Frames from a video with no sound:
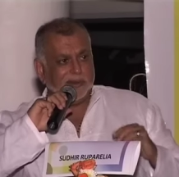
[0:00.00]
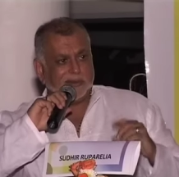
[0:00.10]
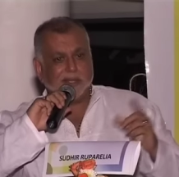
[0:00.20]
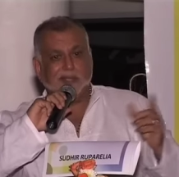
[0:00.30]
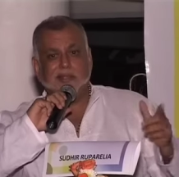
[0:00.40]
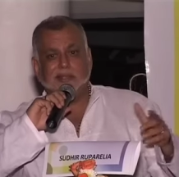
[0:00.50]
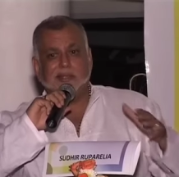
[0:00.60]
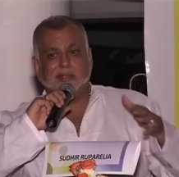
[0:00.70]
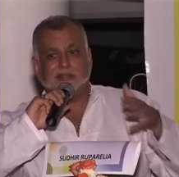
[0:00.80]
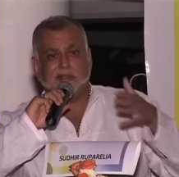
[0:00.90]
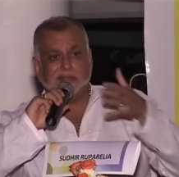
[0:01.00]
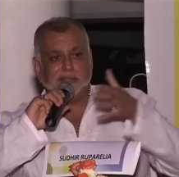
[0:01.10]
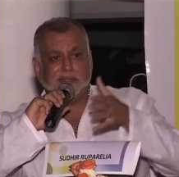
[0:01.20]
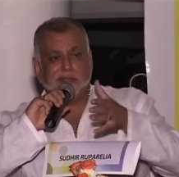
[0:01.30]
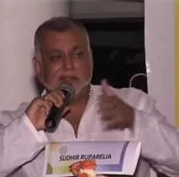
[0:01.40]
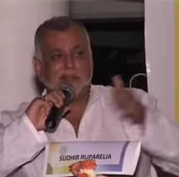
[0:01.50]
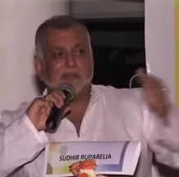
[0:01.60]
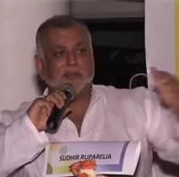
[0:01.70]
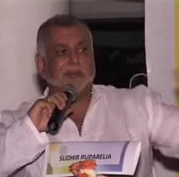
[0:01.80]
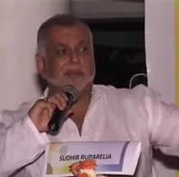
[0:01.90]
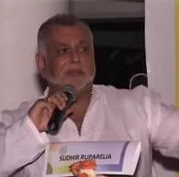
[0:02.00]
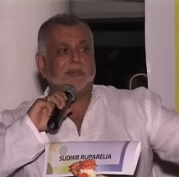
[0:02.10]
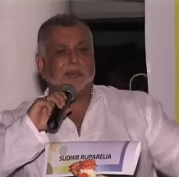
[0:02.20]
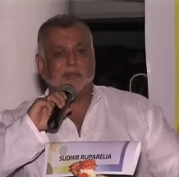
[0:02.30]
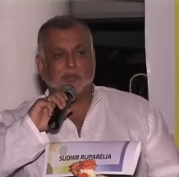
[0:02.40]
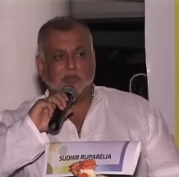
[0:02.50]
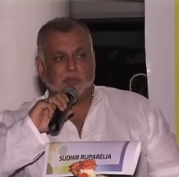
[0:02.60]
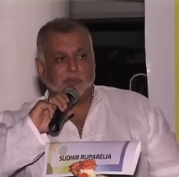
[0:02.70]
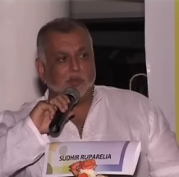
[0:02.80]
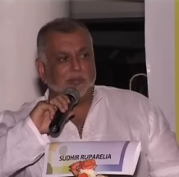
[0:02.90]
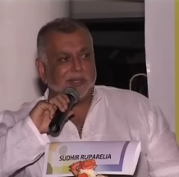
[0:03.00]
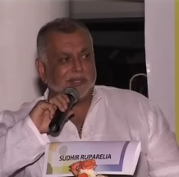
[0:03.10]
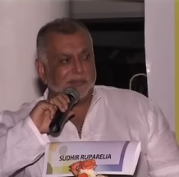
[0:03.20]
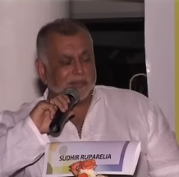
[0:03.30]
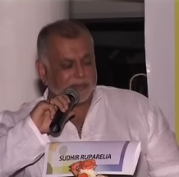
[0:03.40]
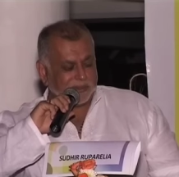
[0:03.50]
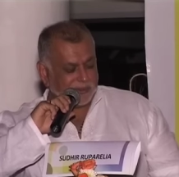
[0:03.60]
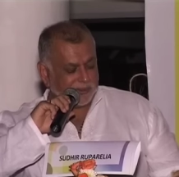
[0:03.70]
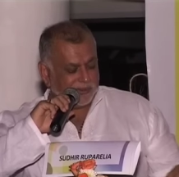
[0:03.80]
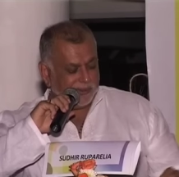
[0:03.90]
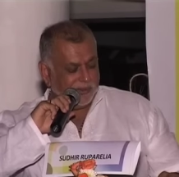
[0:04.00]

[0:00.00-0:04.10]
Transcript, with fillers: Second thing, if I did it, it would stop all my other businesses.